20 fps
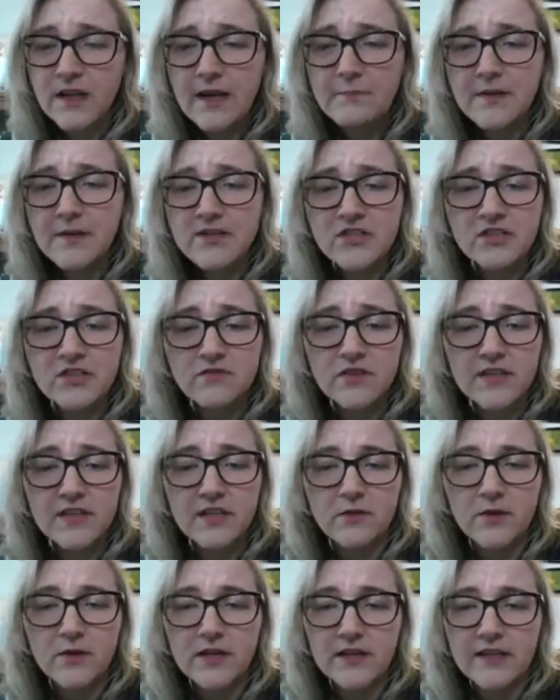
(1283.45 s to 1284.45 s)
I mentioned
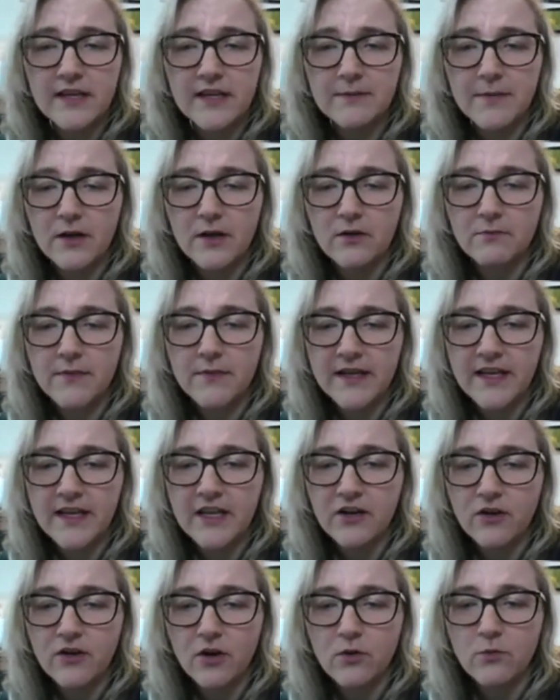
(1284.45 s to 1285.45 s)
really quickly about
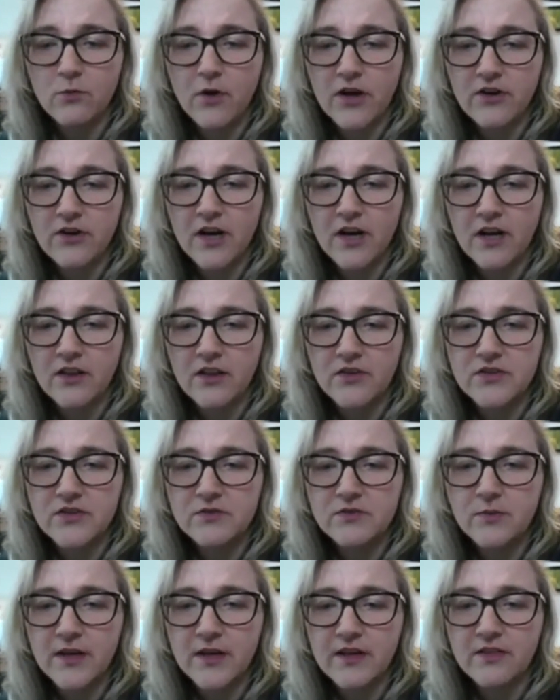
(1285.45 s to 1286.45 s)
making your own
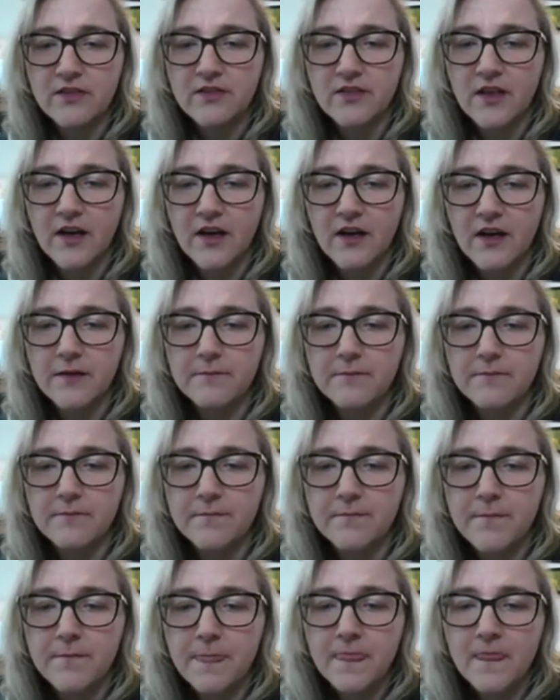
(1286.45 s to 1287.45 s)
watercolors with
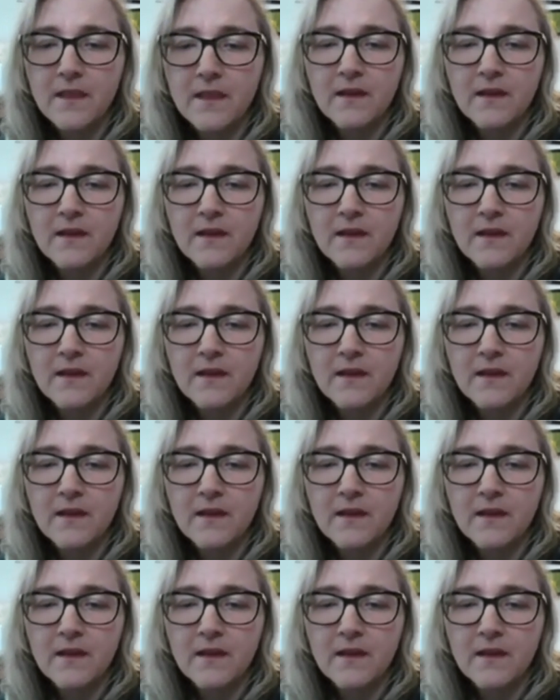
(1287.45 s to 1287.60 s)
um,